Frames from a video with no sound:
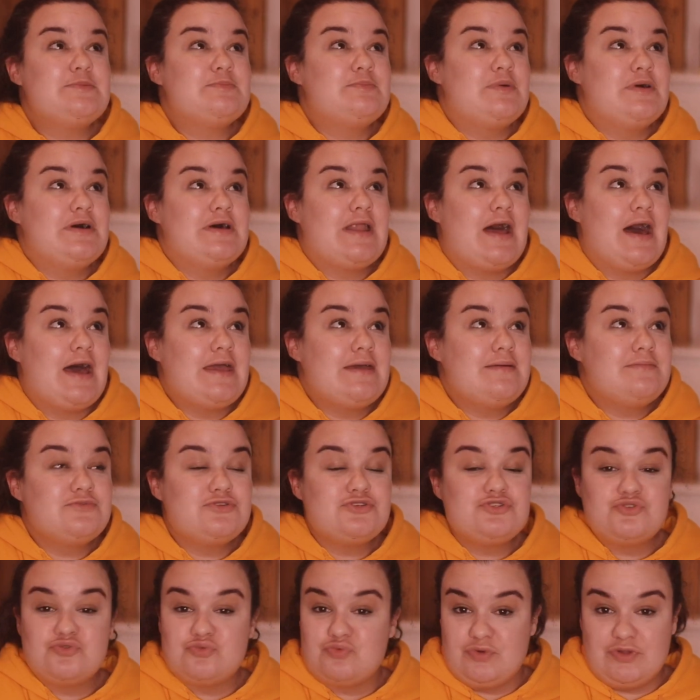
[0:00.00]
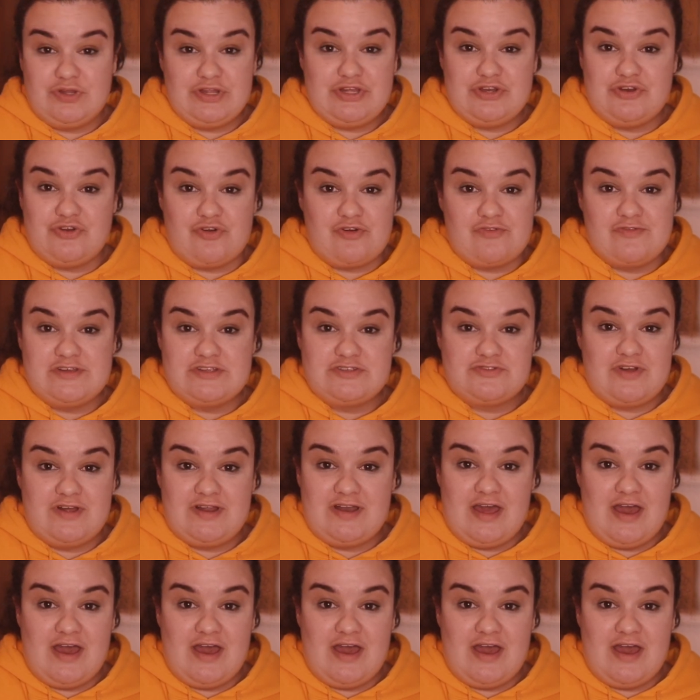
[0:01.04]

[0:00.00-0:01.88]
but I am just really nervous right